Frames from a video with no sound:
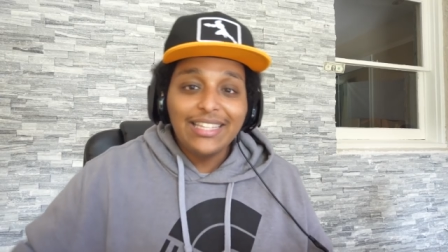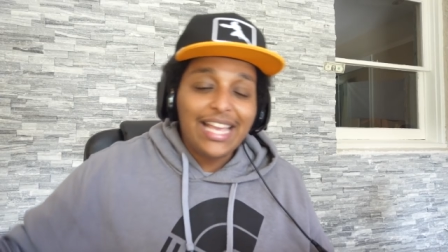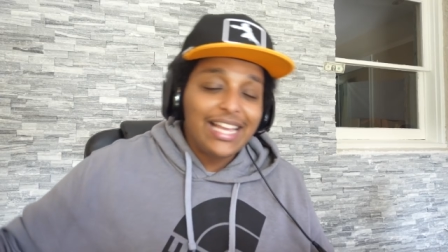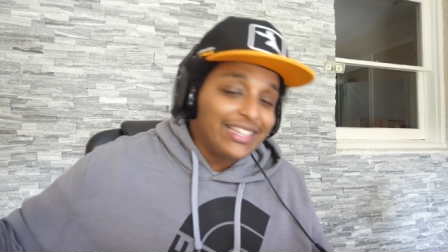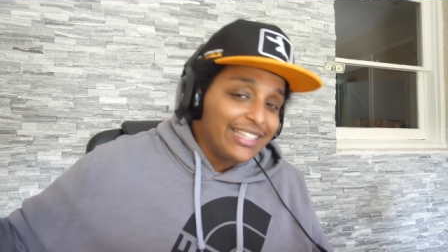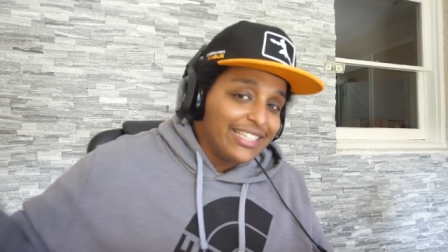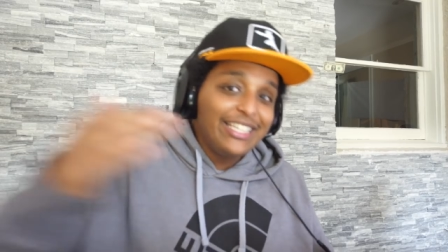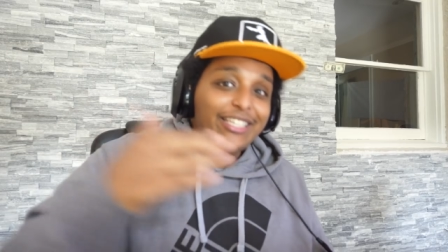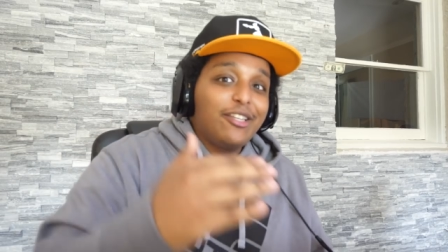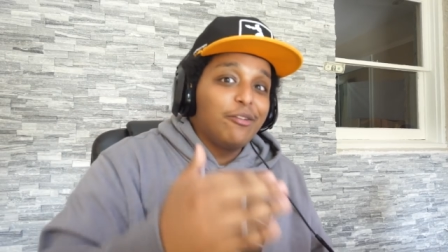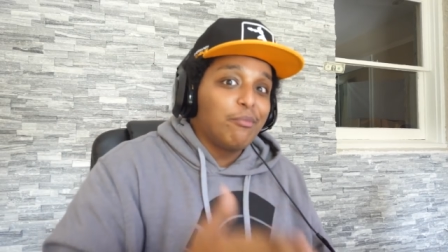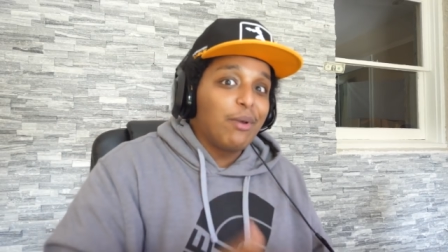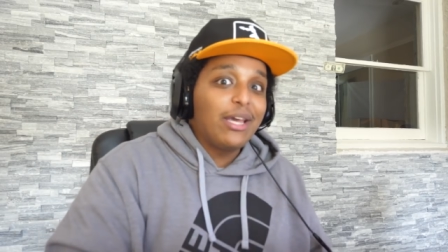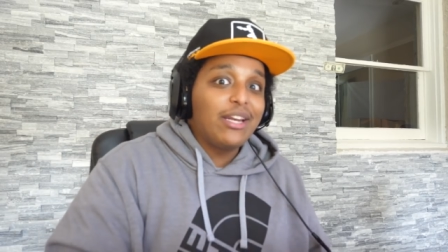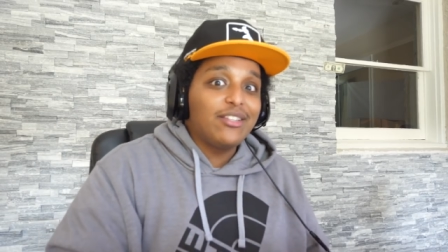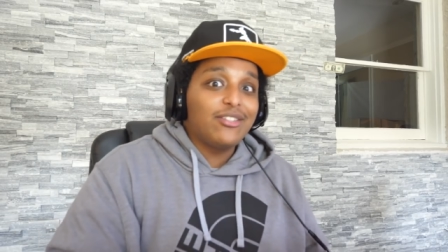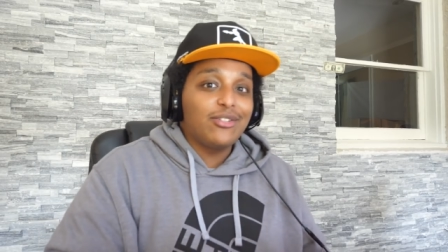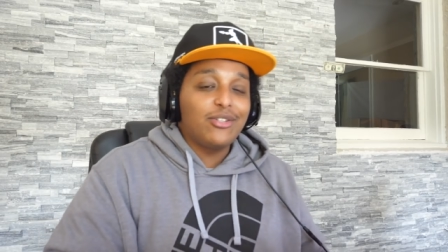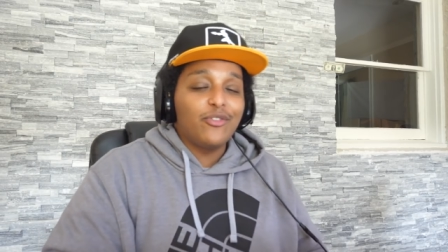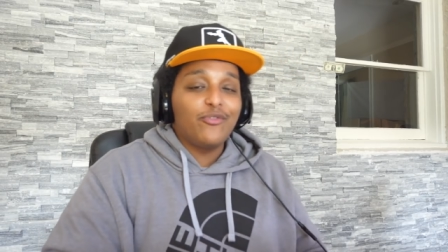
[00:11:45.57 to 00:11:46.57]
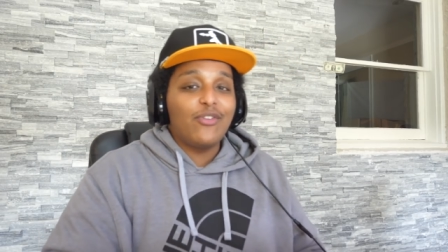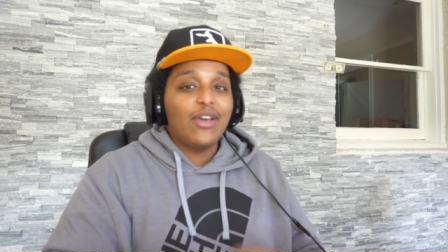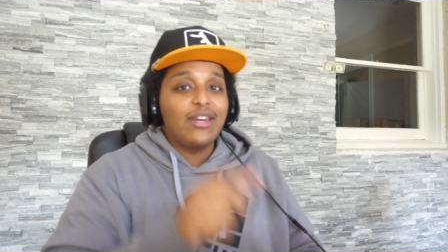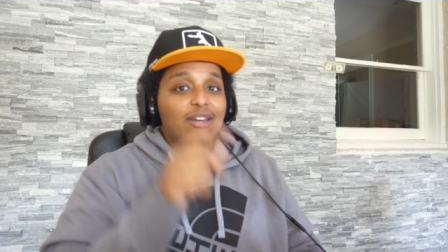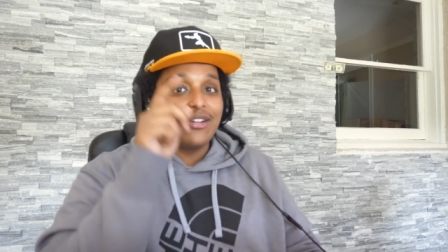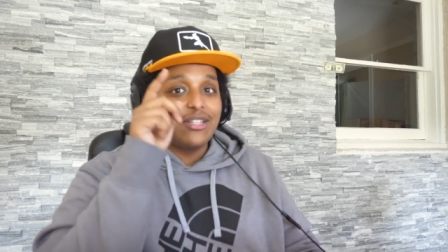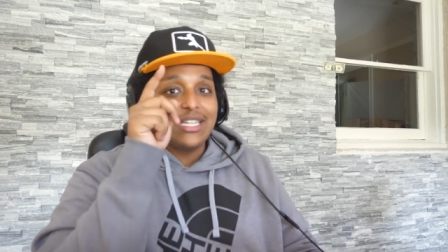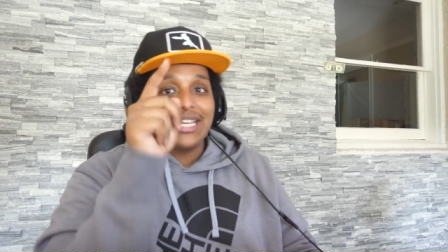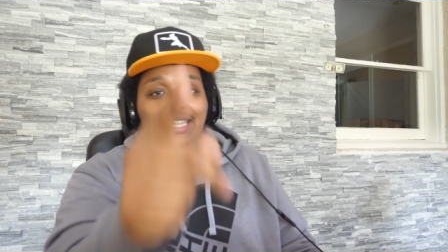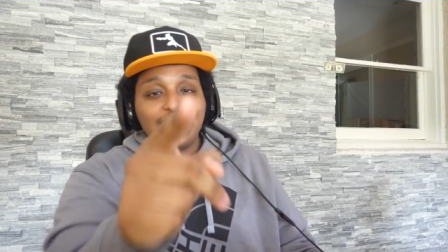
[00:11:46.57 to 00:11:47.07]
that lead them right into
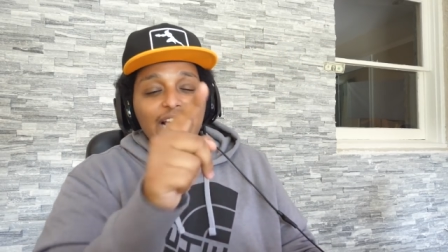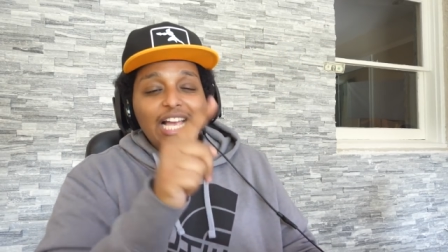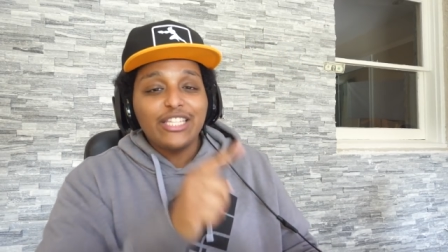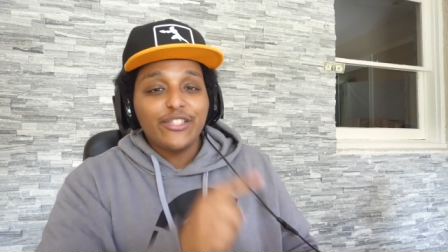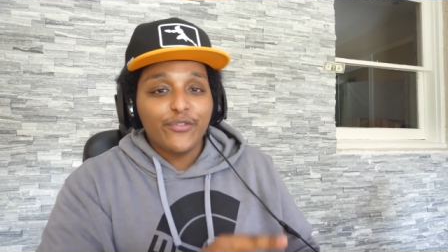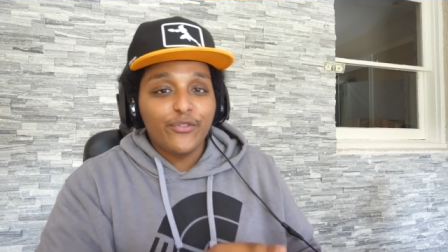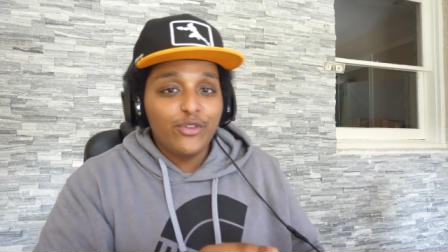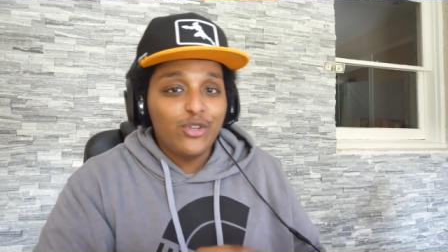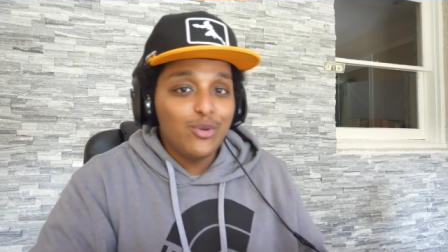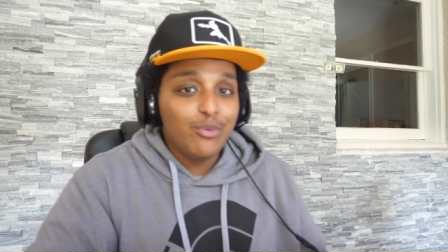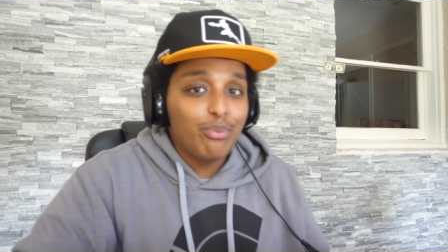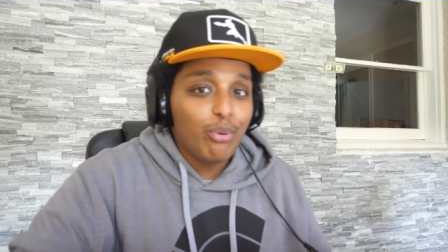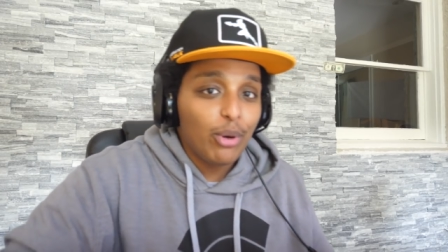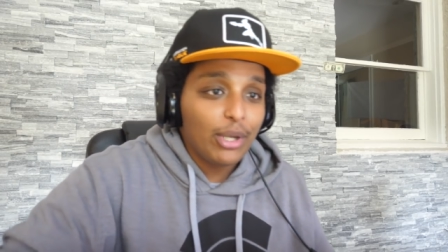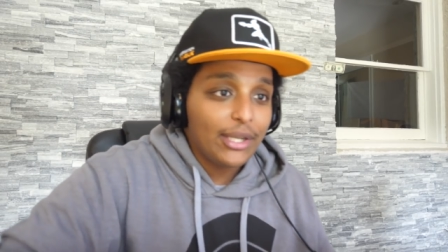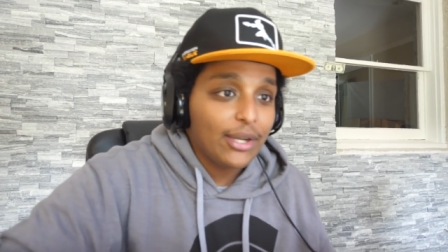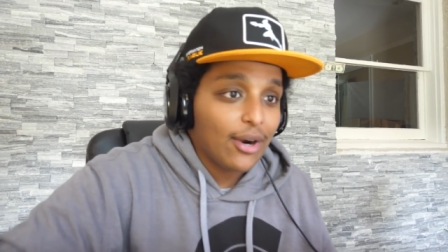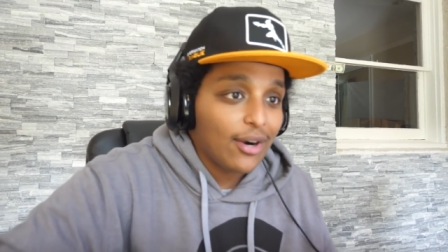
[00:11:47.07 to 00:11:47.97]
defenders. That's for you, point